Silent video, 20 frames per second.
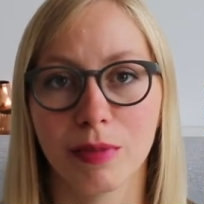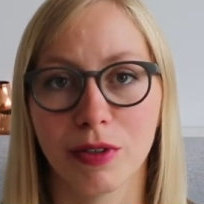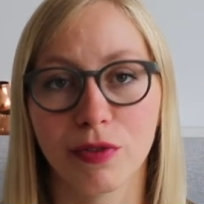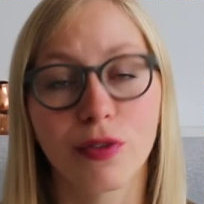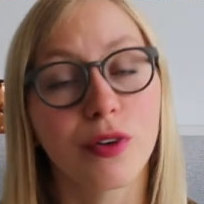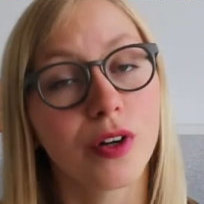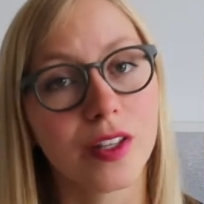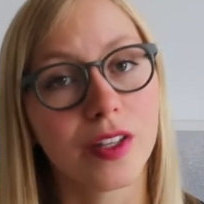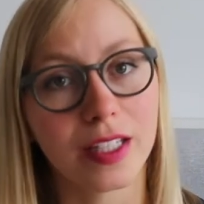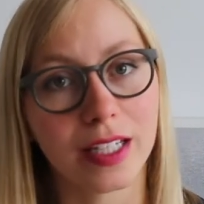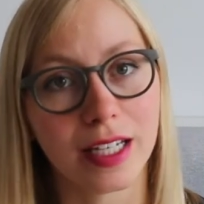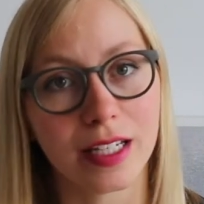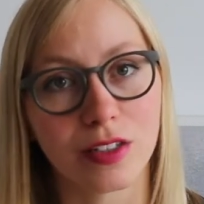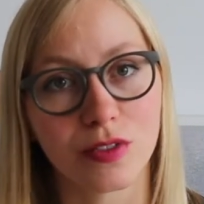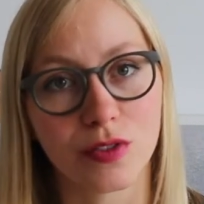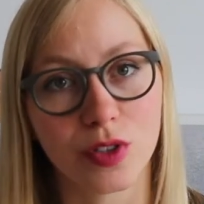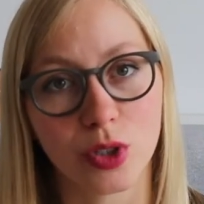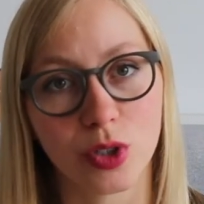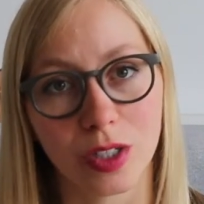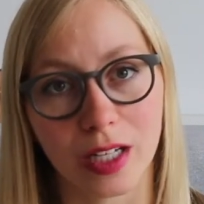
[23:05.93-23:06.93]
before the end
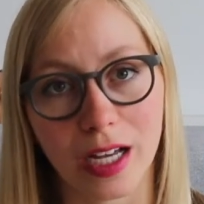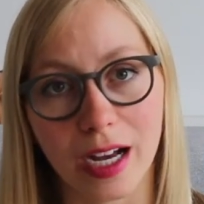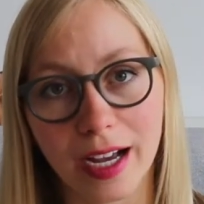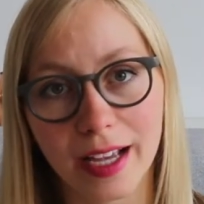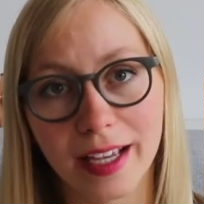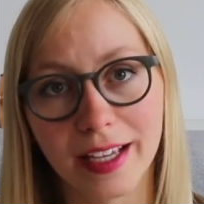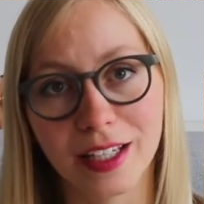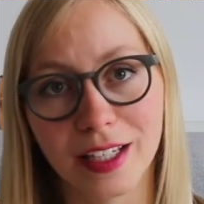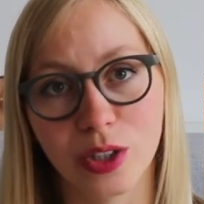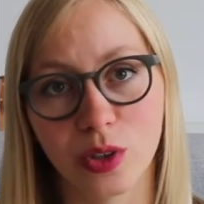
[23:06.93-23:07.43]
of July,